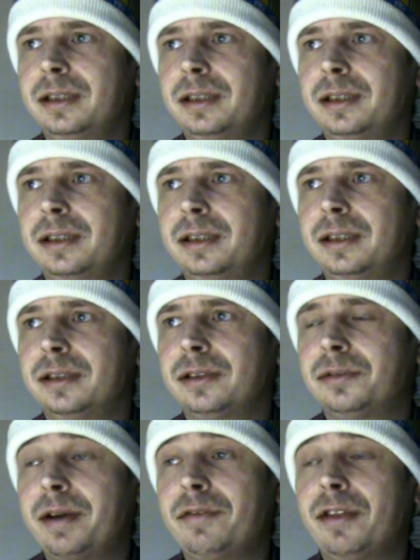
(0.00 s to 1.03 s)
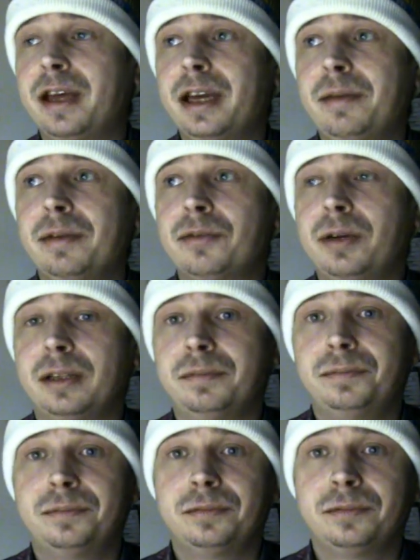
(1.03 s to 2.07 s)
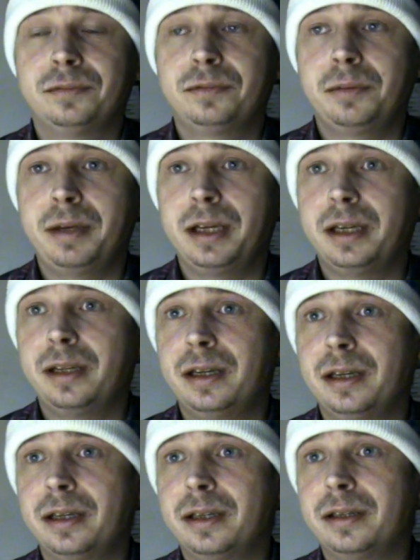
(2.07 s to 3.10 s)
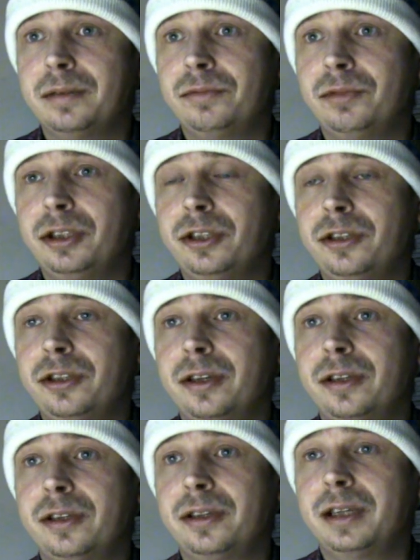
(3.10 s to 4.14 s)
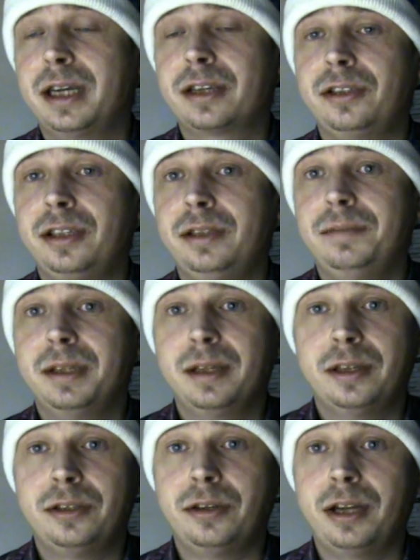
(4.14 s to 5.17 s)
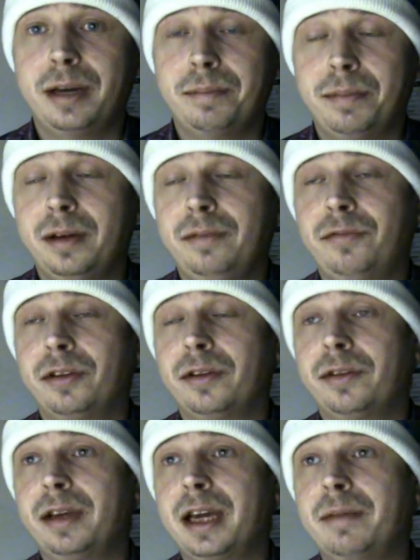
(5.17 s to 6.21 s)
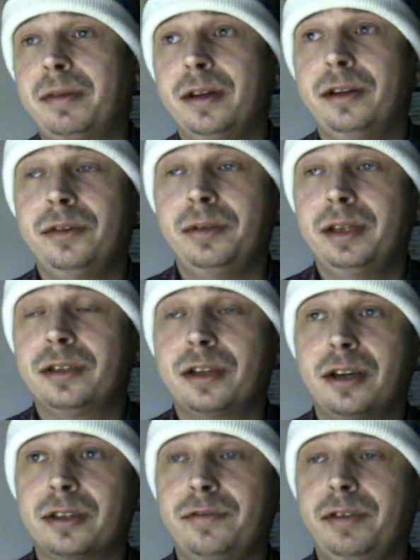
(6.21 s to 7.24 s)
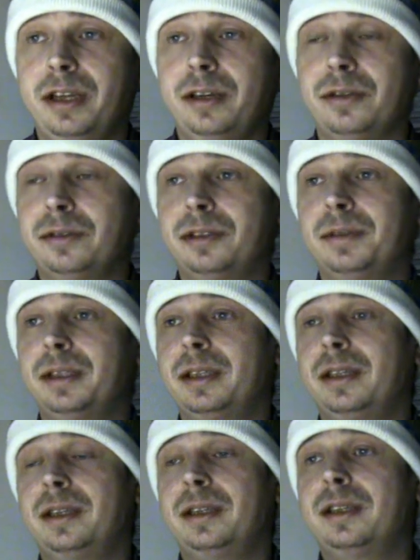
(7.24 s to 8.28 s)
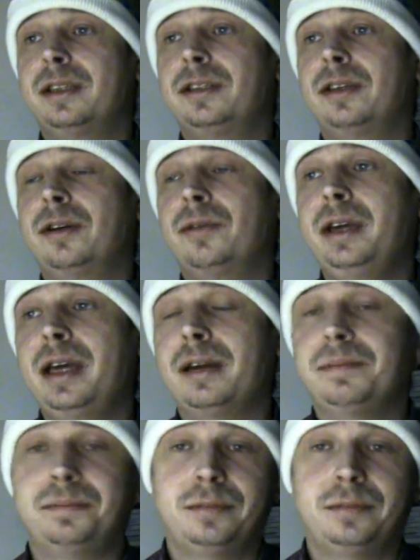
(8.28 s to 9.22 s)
uh, so we have to thank him as well for making uh, Richard Turner actually turn up in front of the camera doing these awesome videos. So yeah,